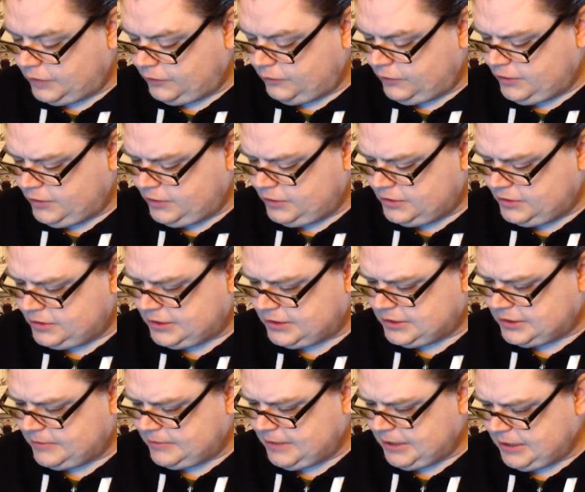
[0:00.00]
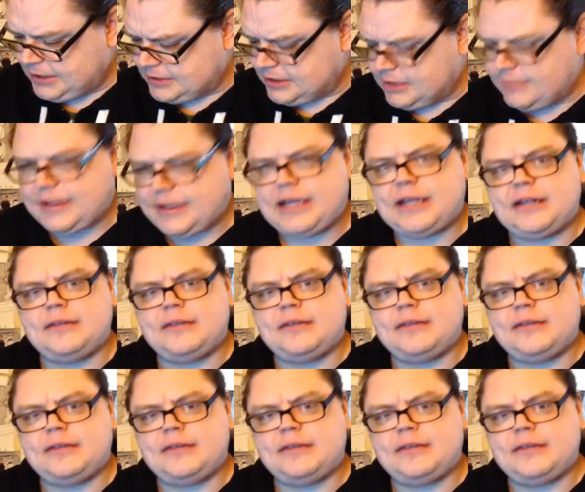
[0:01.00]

360 metres, that'll make